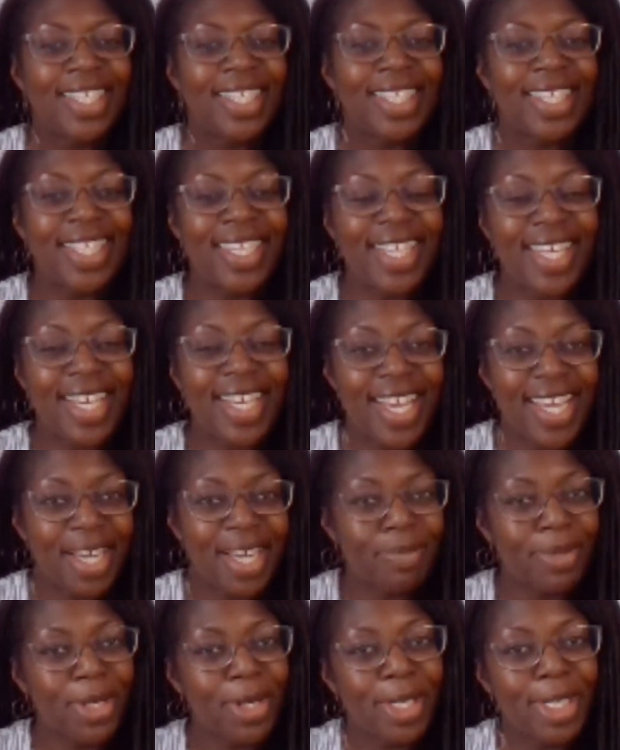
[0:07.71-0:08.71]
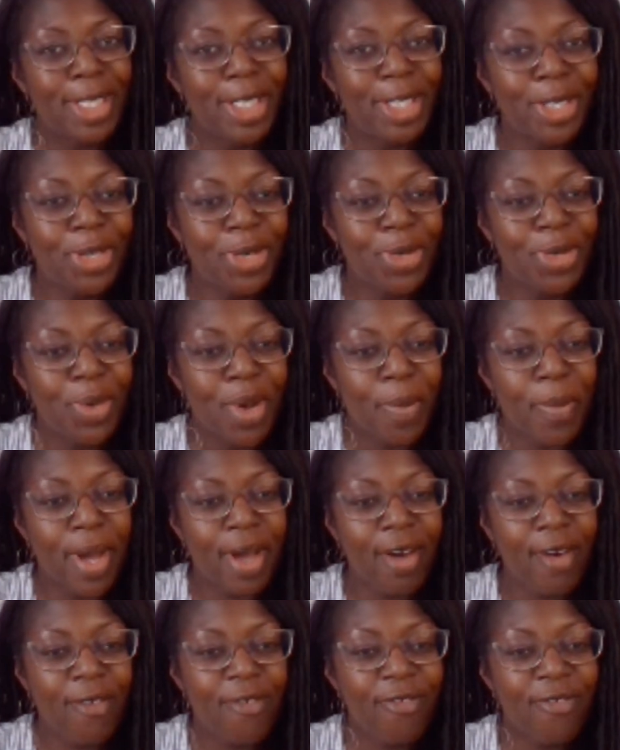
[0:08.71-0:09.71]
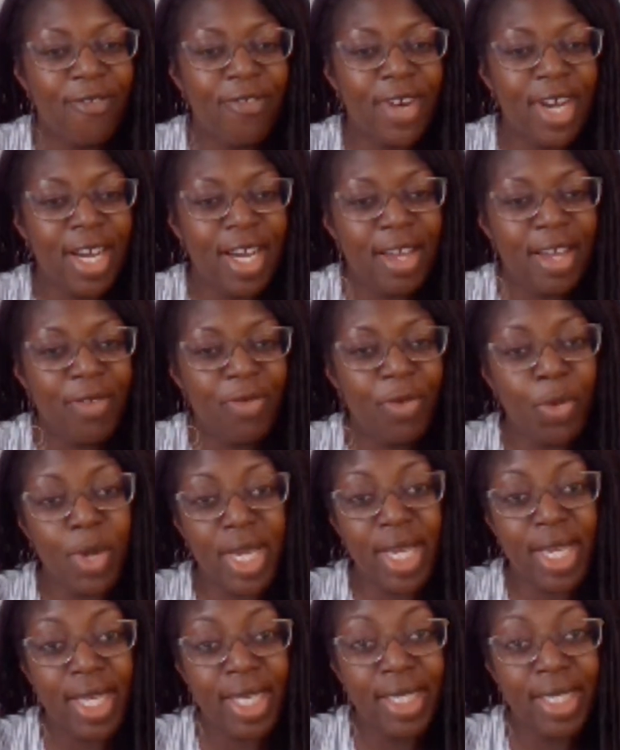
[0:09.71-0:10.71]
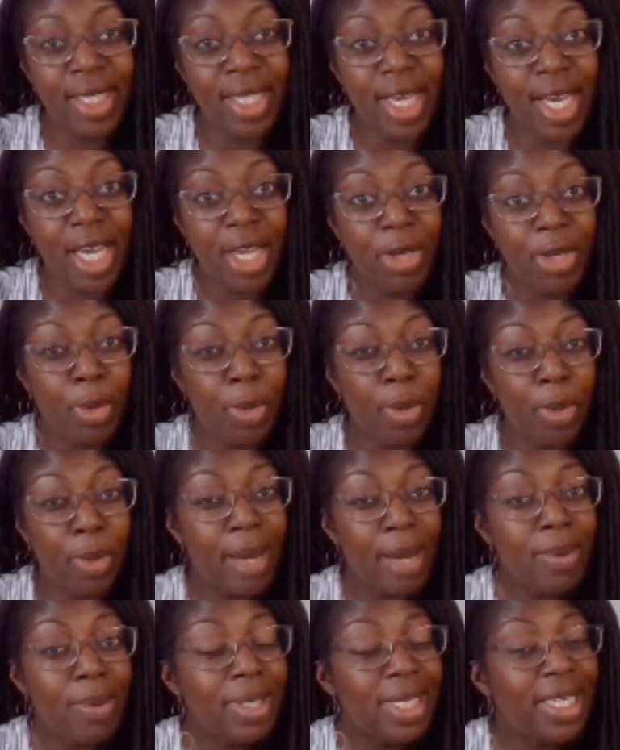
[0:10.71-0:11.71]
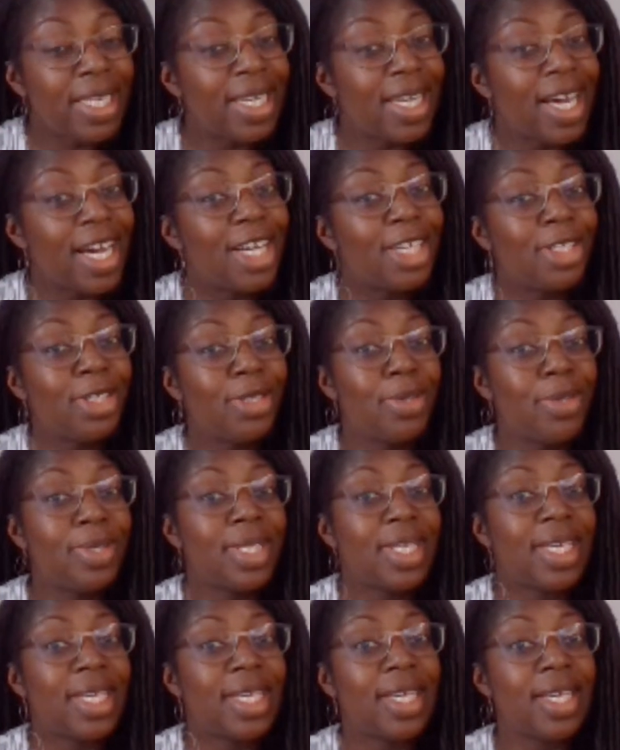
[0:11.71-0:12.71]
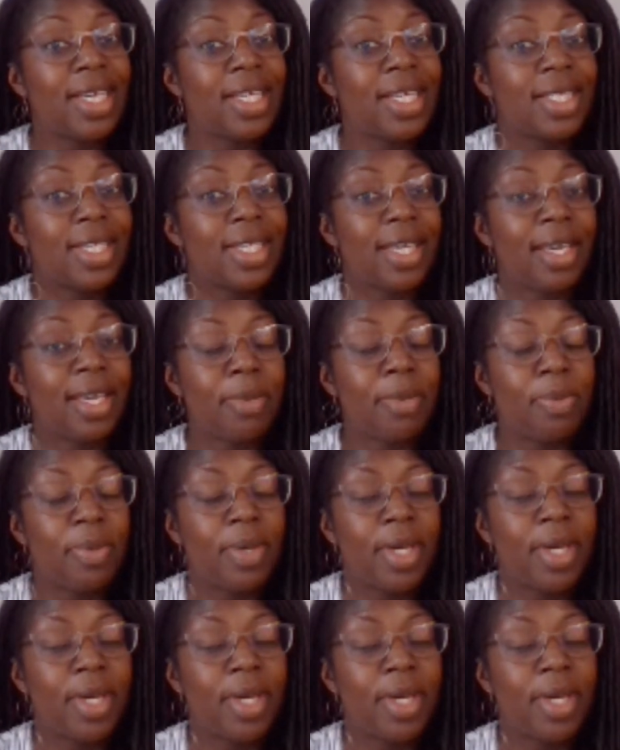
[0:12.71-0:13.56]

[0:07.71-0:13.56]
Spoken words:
Today I'm talking to you about 5 ways that you're probably not using Inkscape.